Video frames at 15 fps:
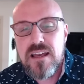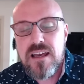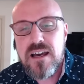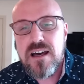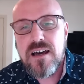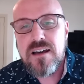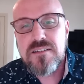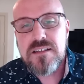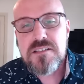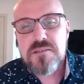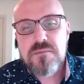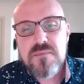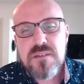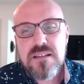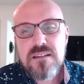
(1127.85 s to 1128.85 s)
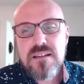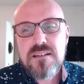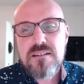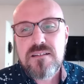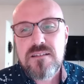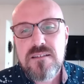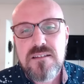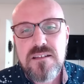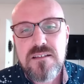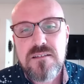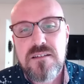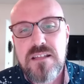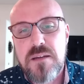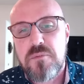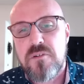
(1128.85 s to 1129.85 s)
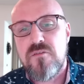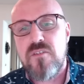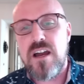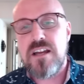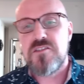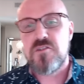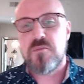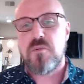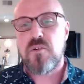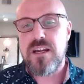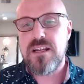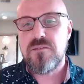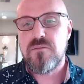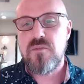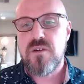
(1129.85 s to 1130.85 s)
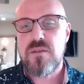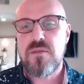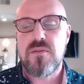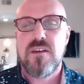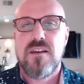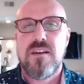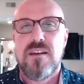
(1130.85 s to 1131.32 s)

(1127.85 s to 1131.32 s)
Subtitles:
that provide your brain with